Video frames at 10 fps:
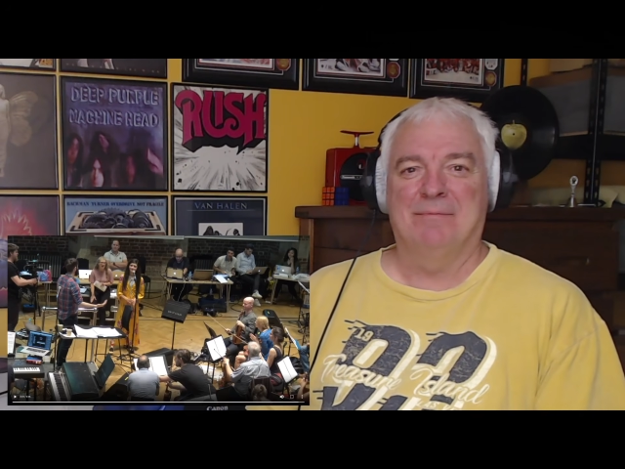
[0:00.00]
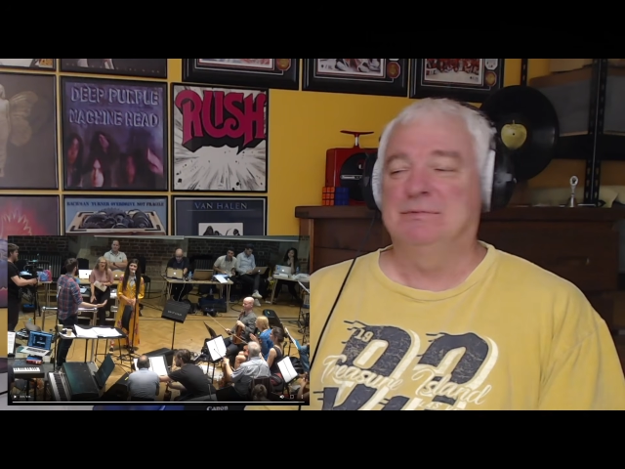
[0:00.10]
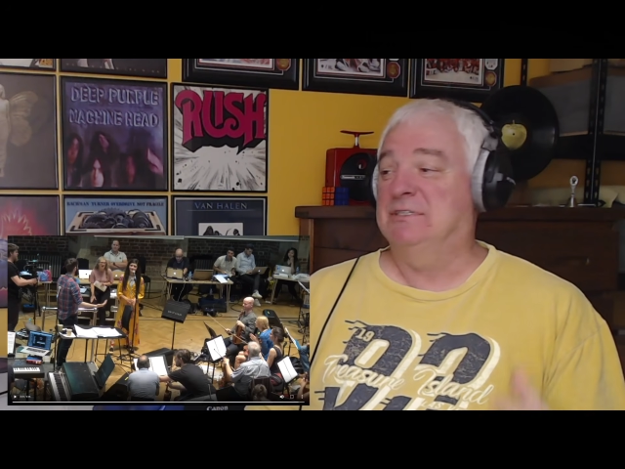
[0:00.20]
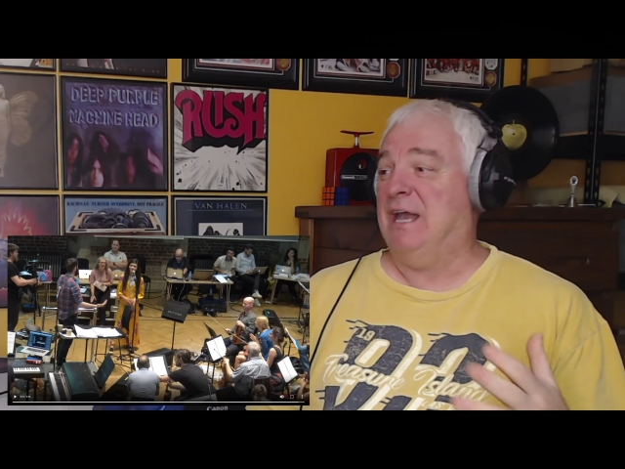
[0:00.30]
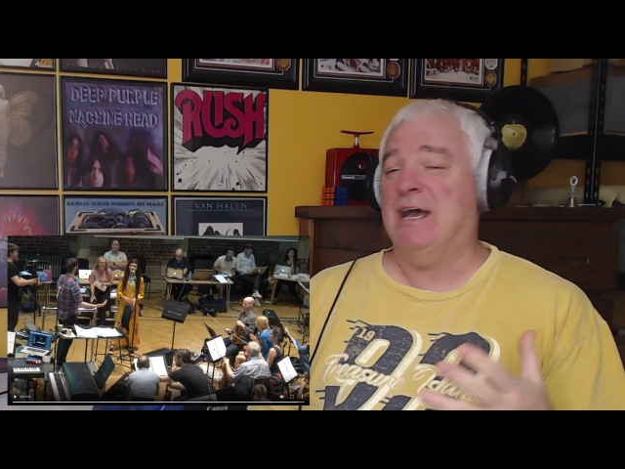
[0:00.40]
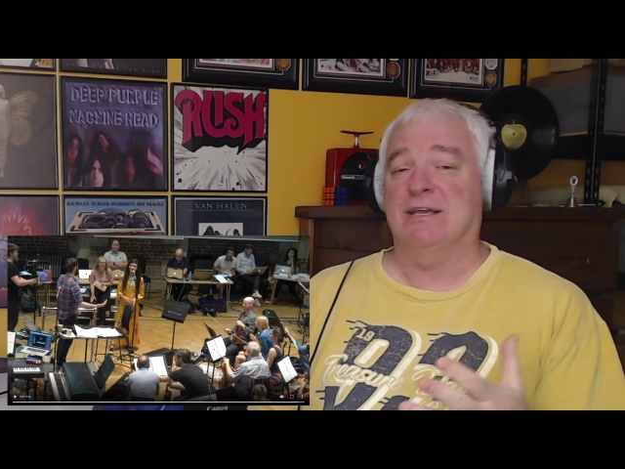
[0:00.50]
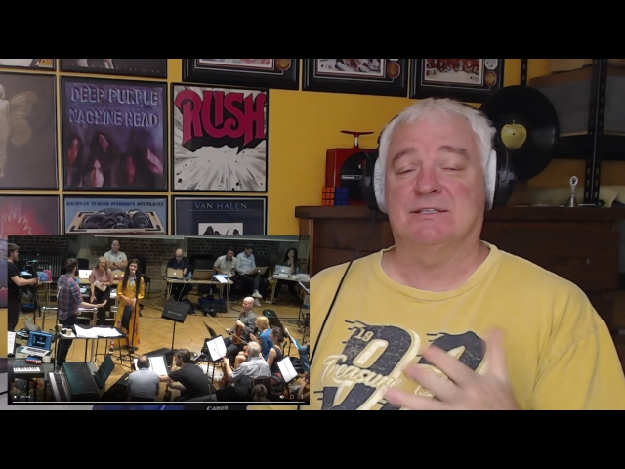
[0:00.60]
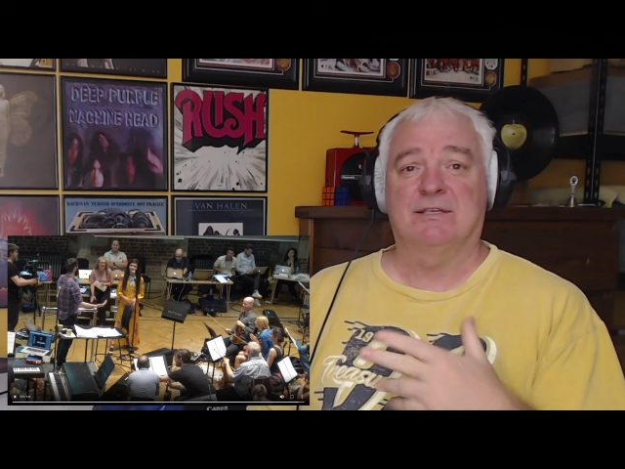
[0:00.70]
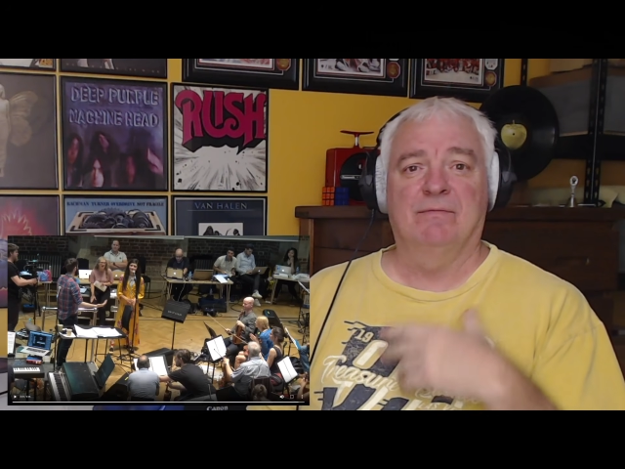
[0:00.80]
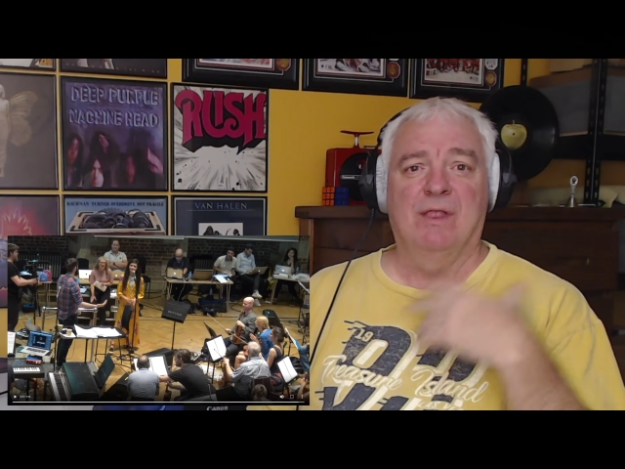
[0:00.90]

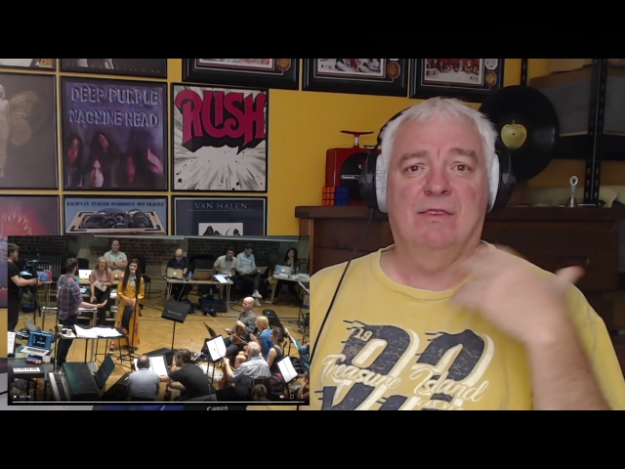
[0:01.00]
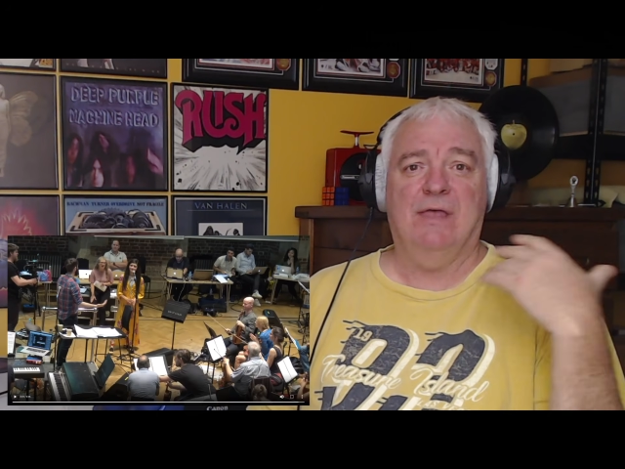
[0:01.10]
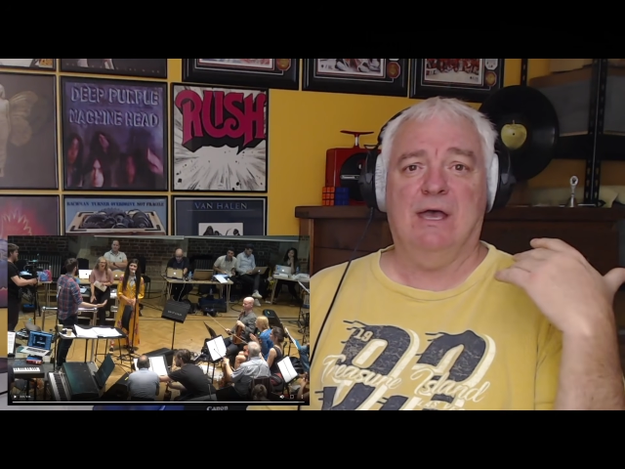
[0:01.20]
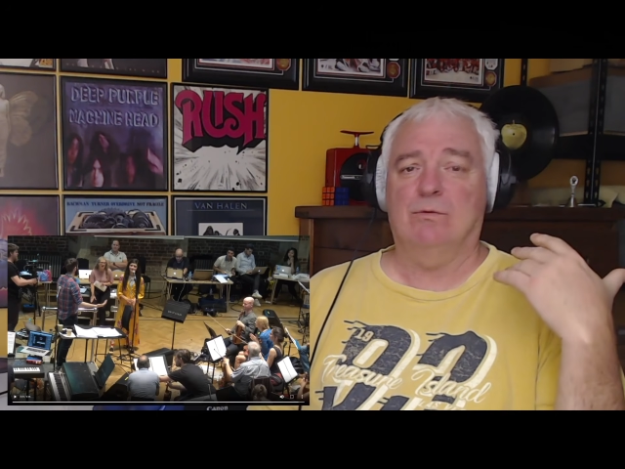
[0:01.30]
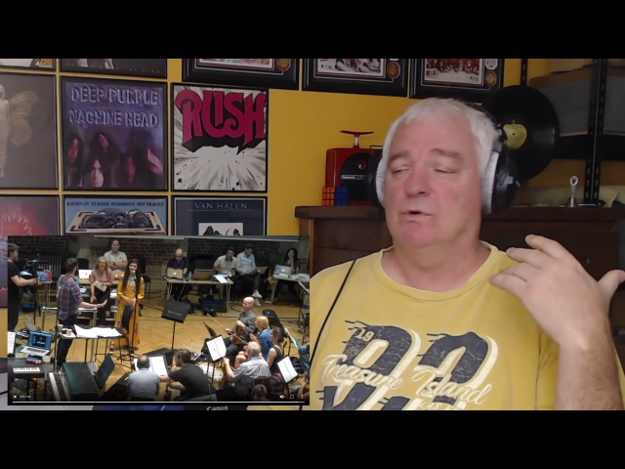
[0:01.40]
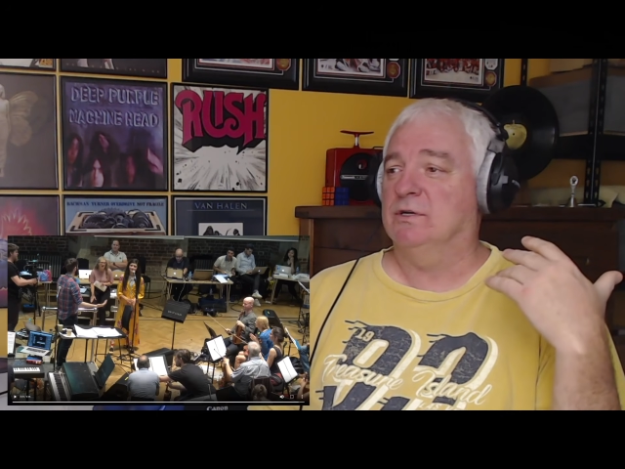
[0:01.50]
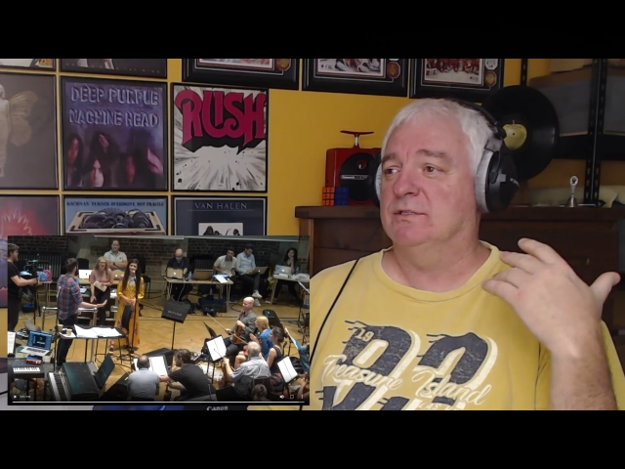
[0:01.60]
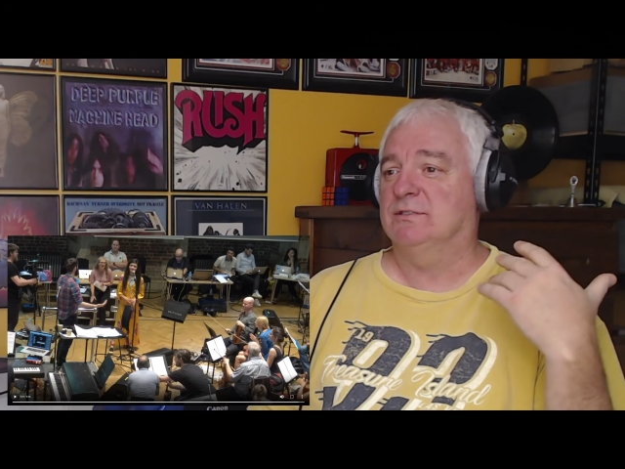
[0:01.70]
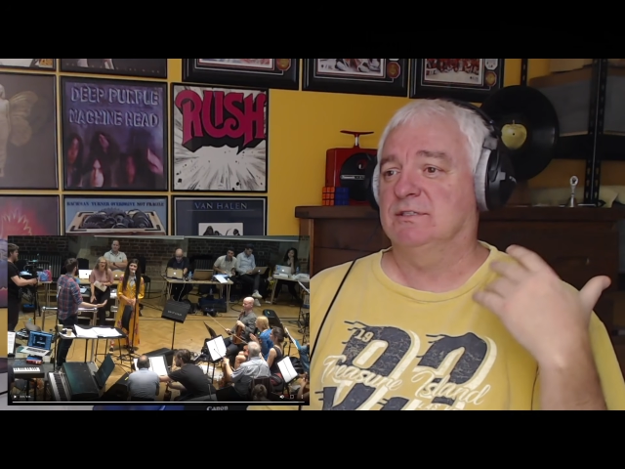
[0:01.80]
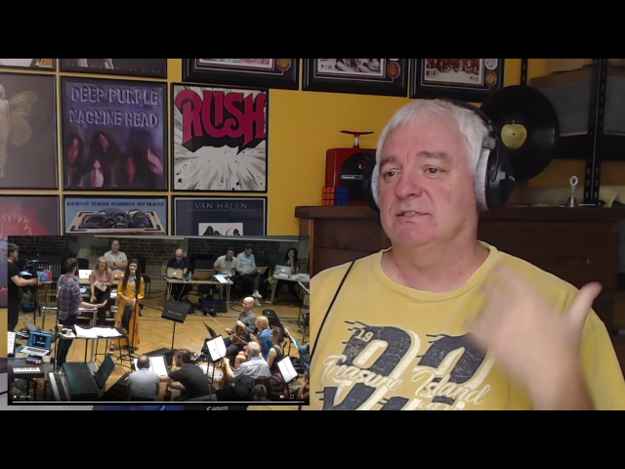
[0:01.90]
Guys, that
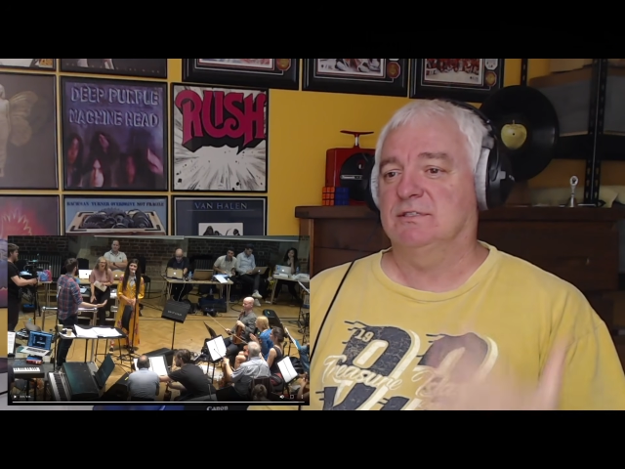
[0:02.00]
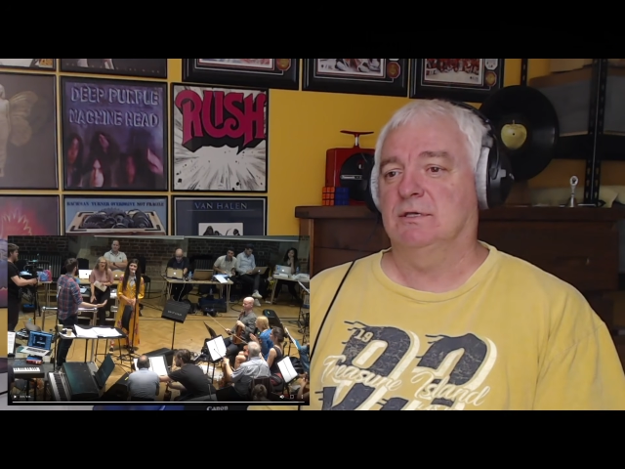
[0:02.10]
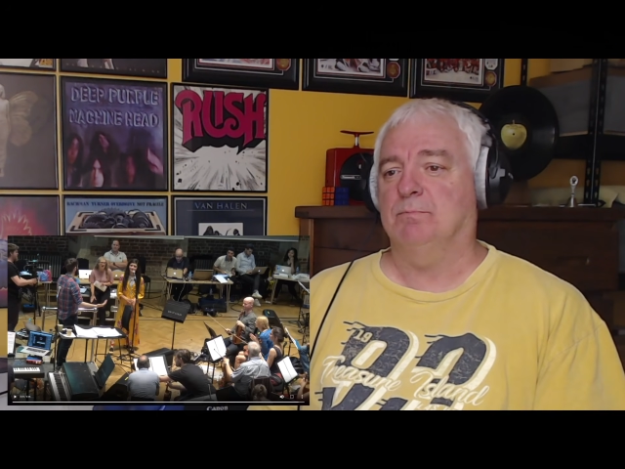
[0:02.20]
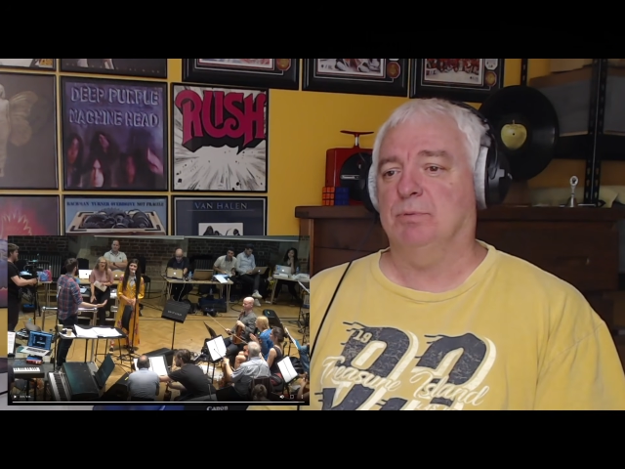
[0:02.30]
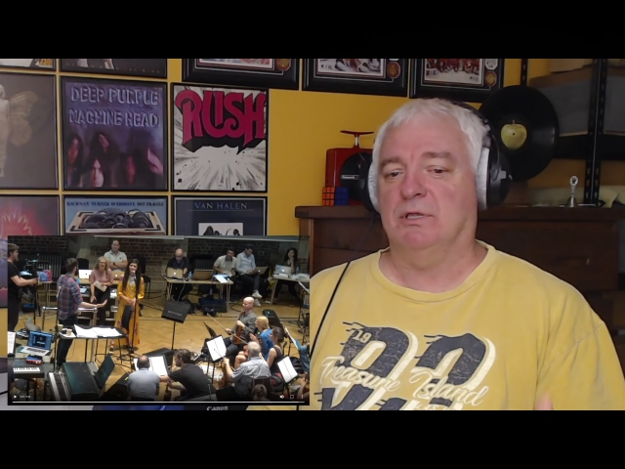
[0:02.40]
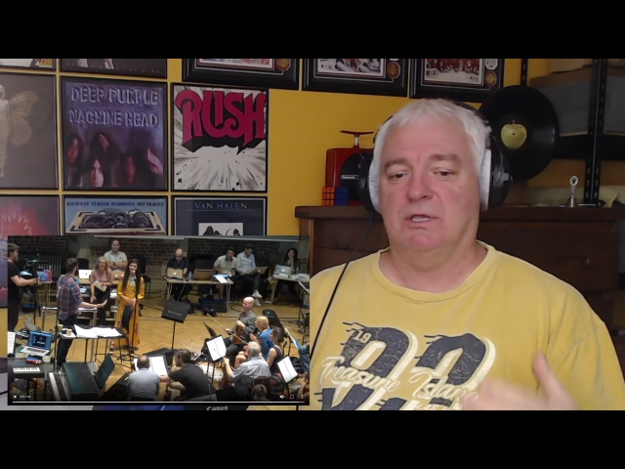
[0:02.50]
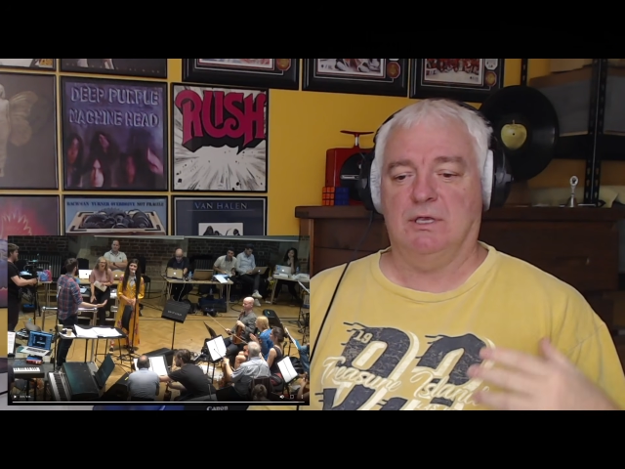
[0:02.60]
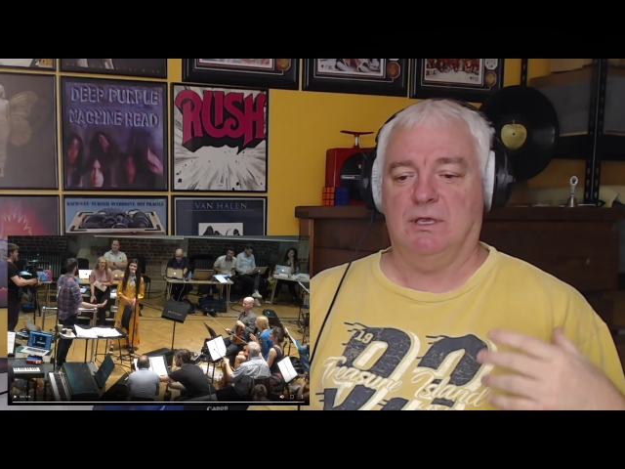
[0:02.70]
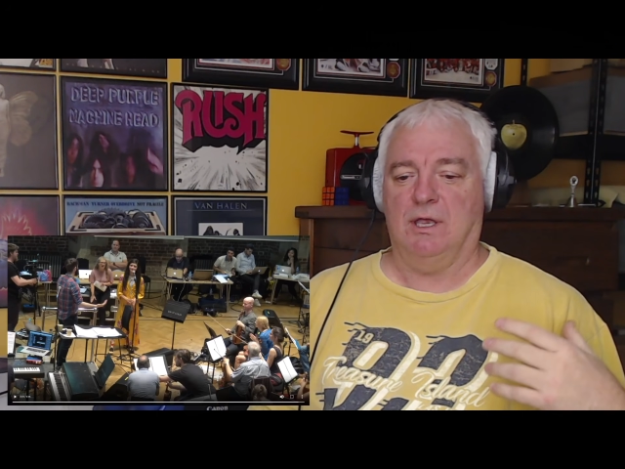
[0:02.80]
was simply